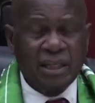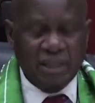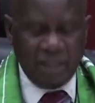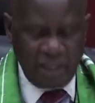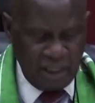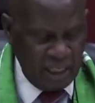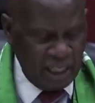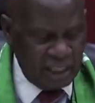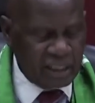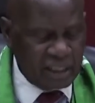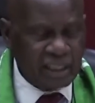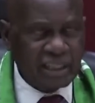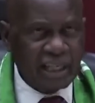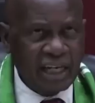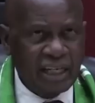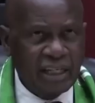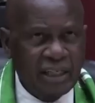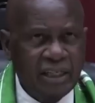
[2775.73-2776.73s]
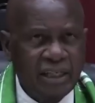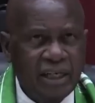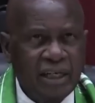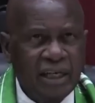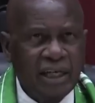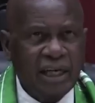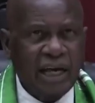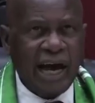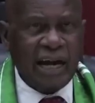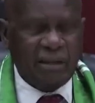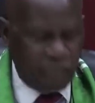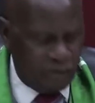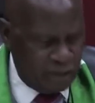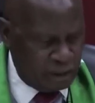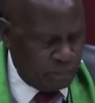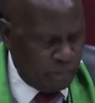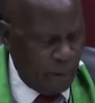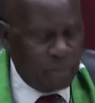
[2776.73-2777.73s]
the necessary
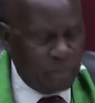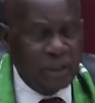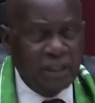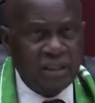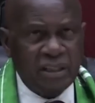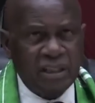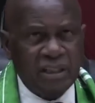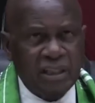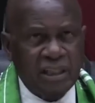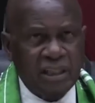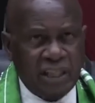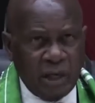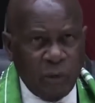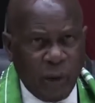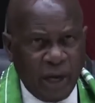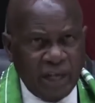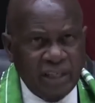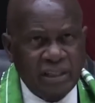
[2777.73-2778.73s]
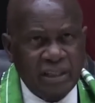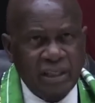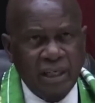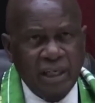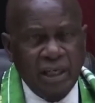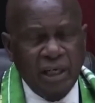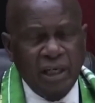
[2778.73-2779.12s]
adverse publicity they want